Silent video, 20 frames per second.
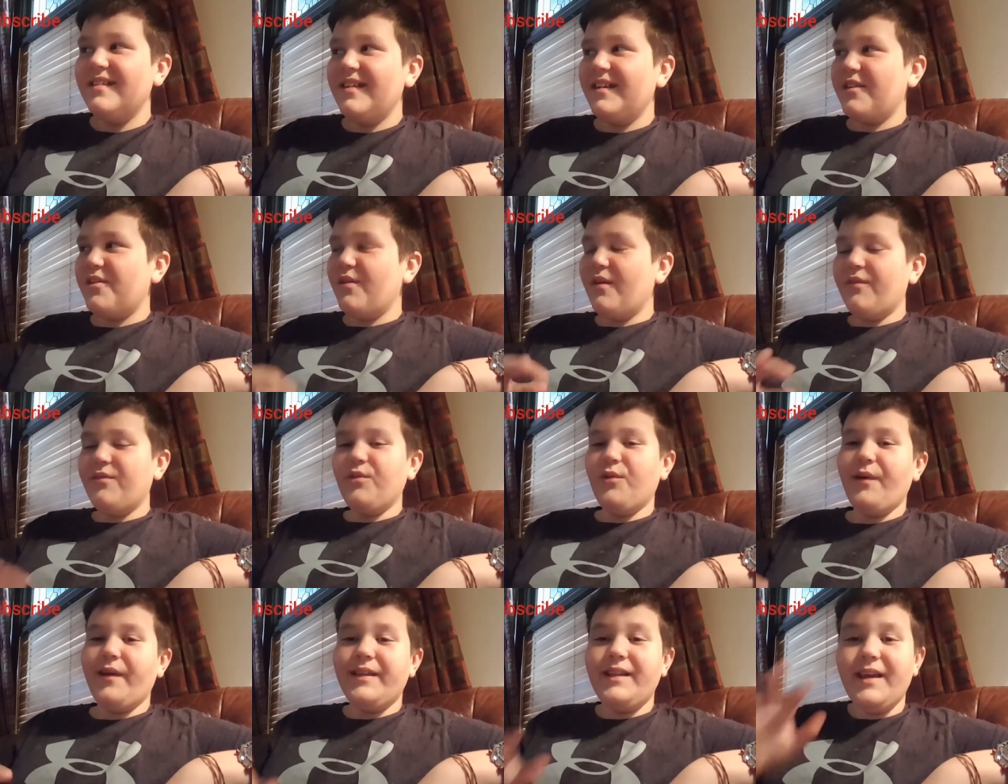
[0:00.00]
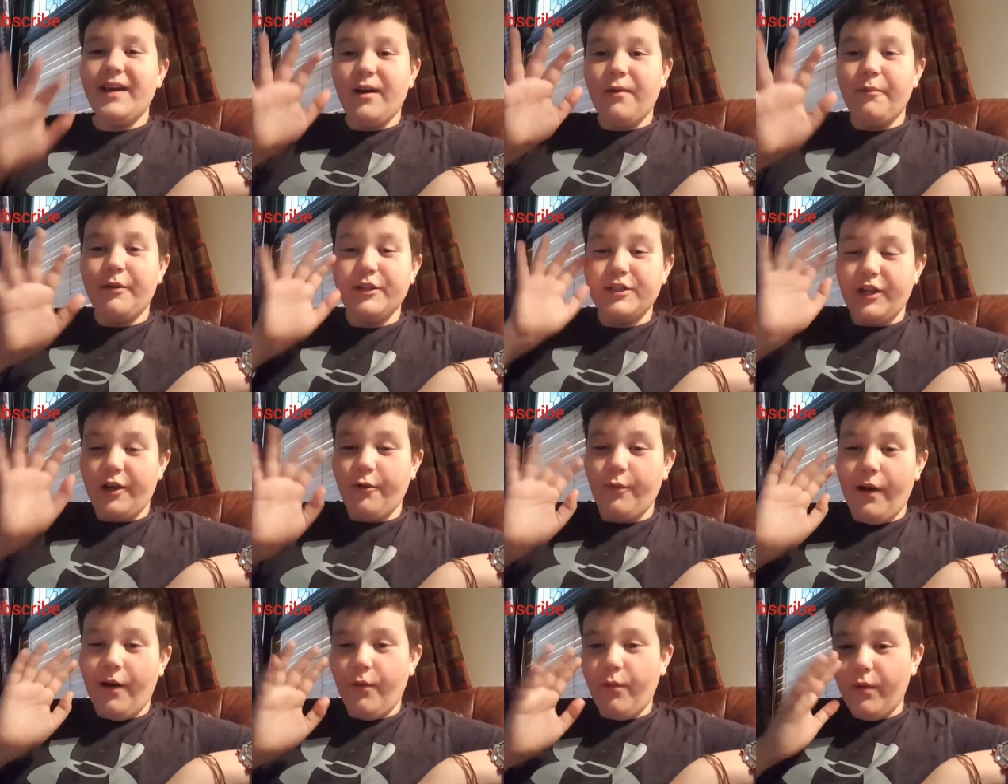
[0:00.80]
Like, you have no idea how much
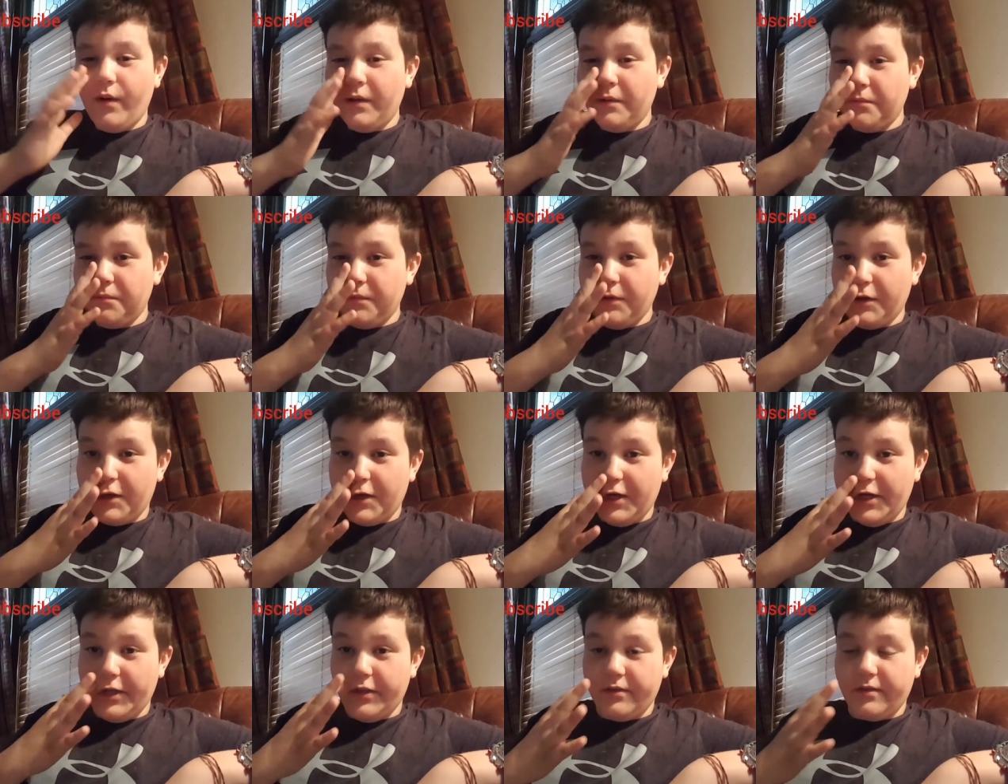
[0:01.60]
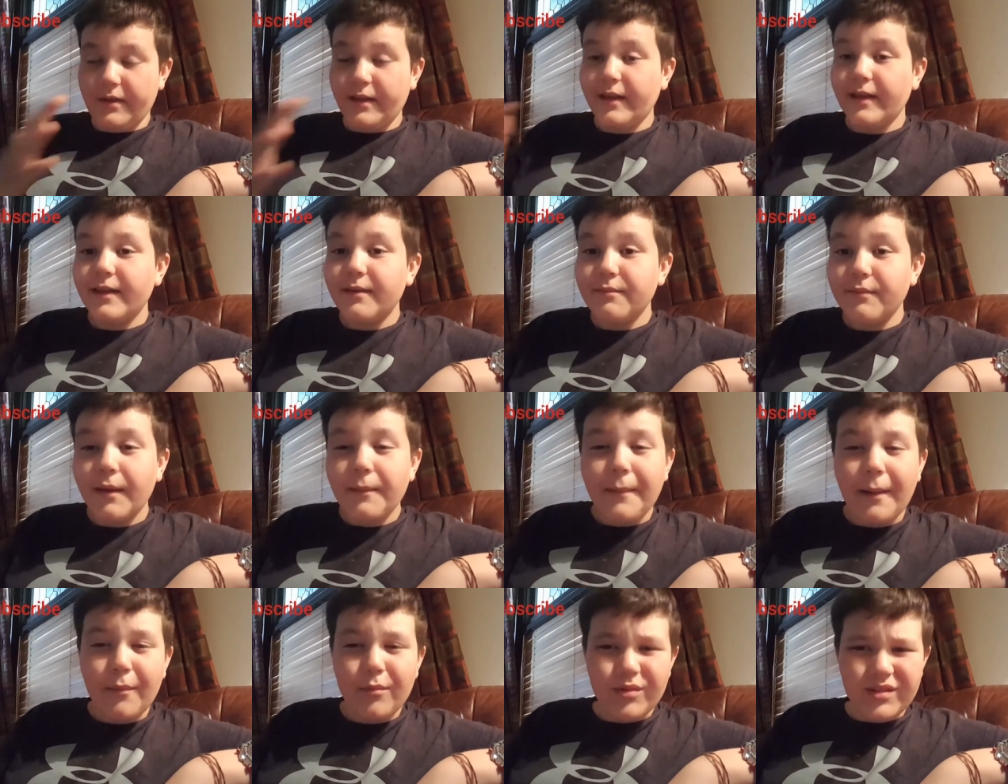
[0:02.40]
I want one because like
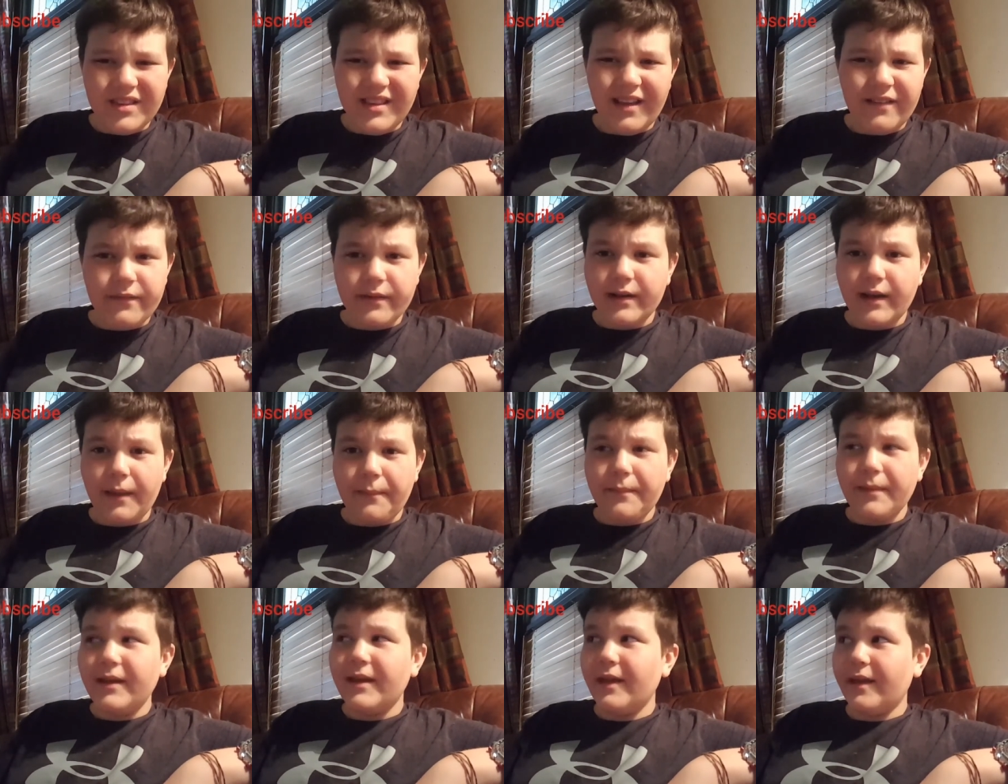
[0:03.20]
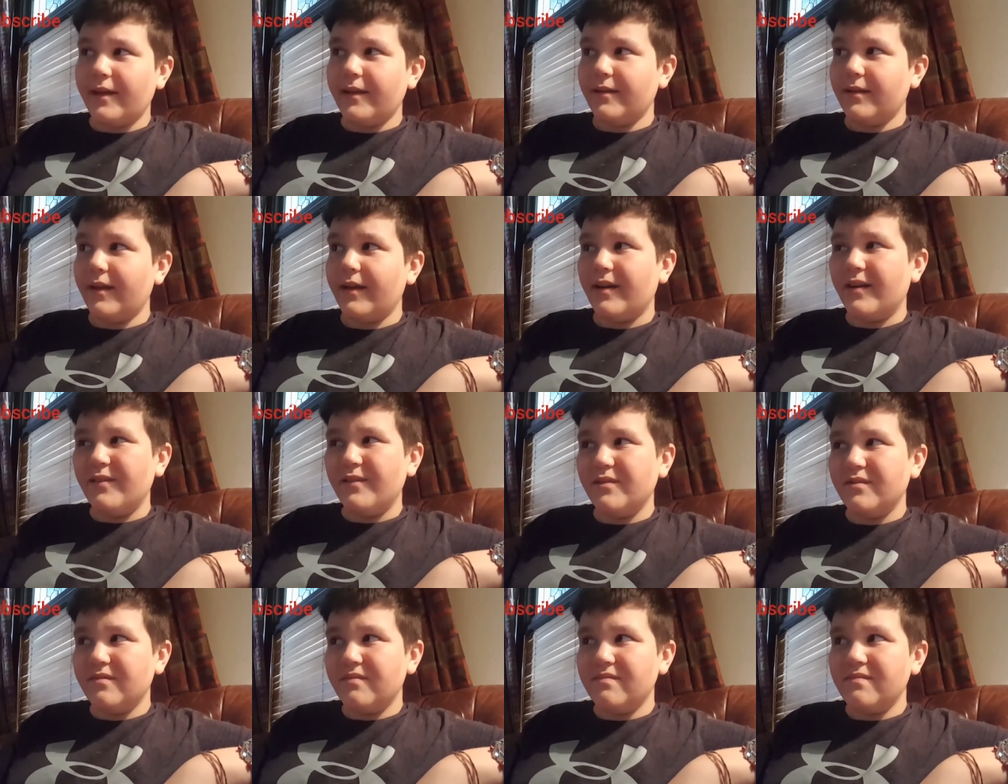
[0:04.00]
my mom would never let me get
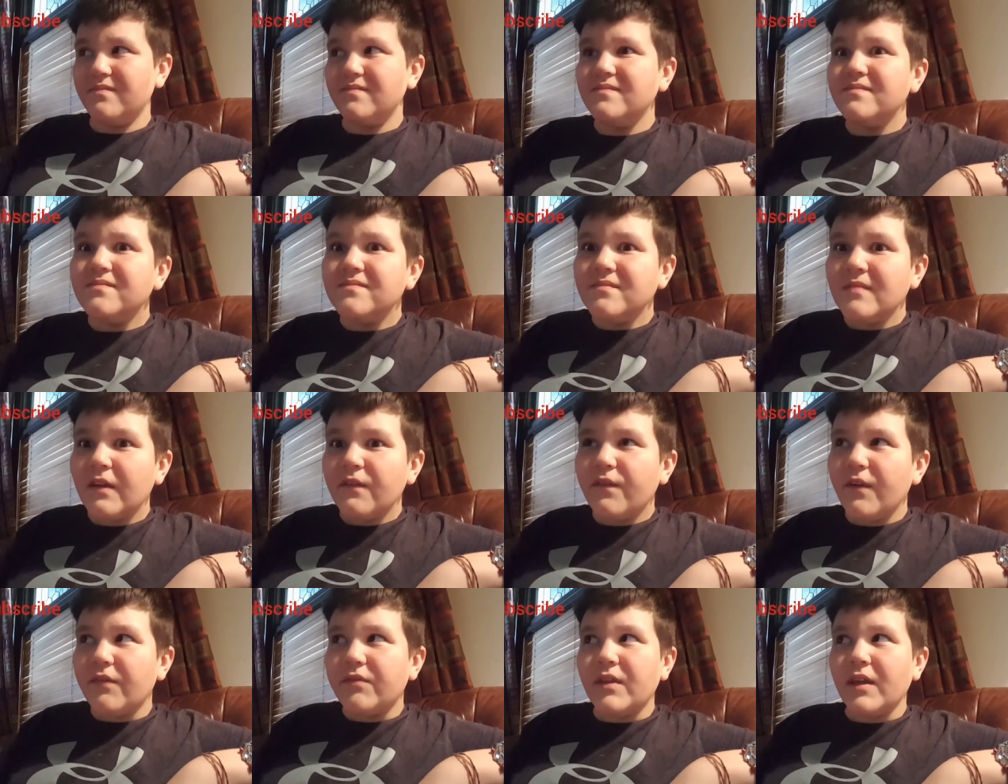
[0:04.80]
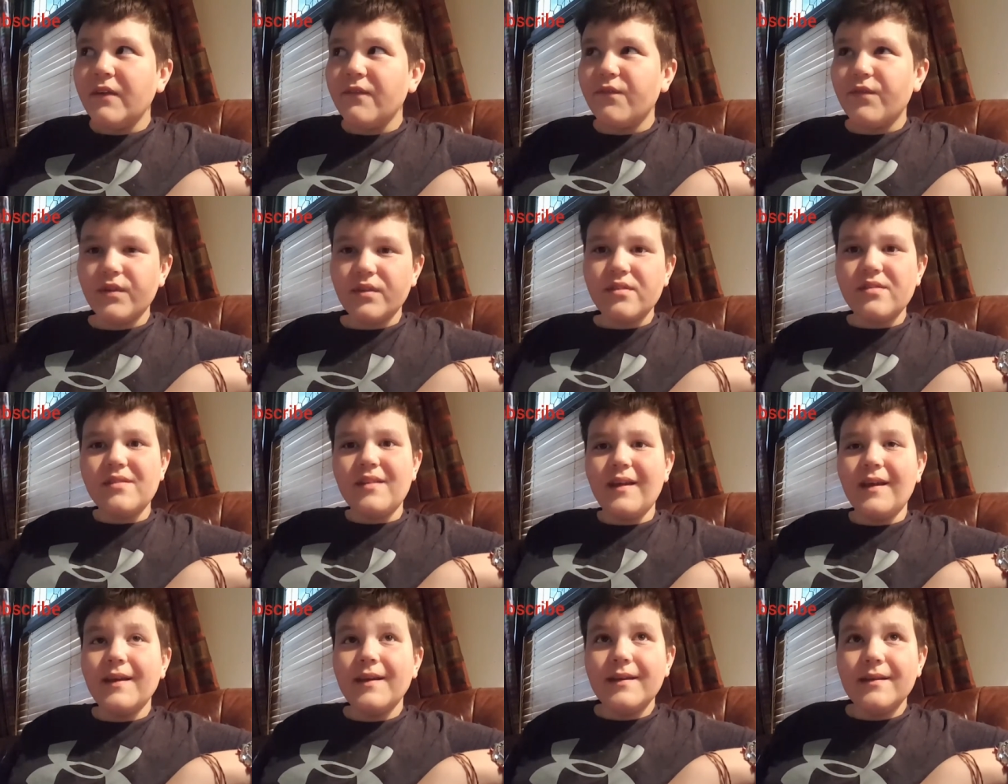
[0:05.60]
like a 15 foot
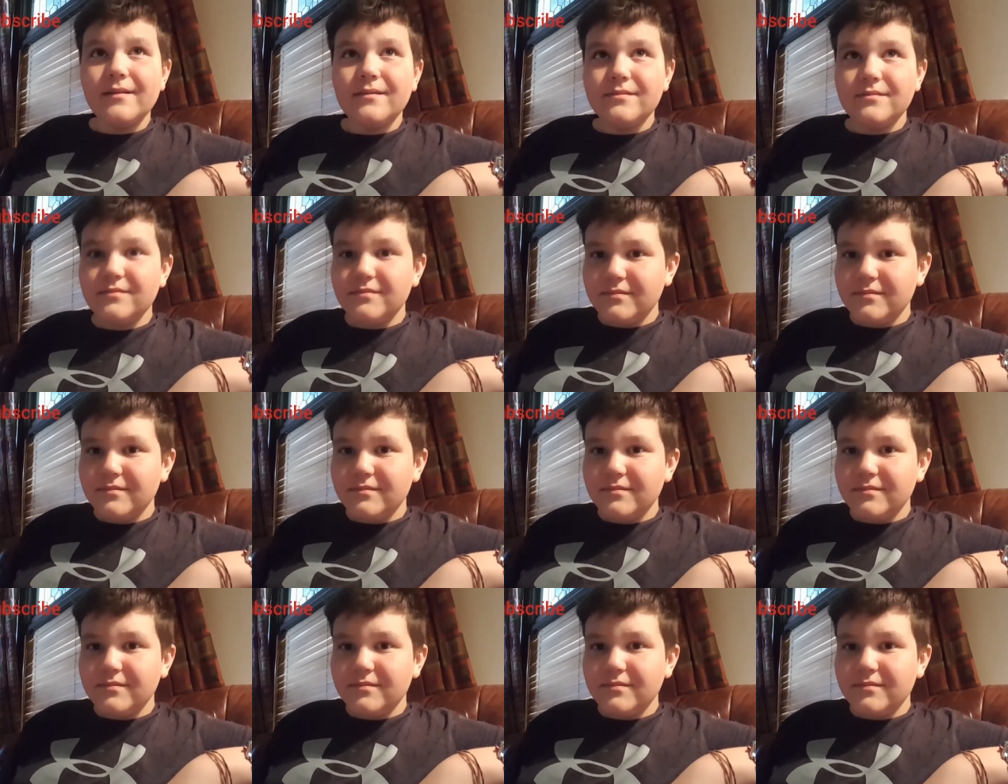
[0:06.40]
snake.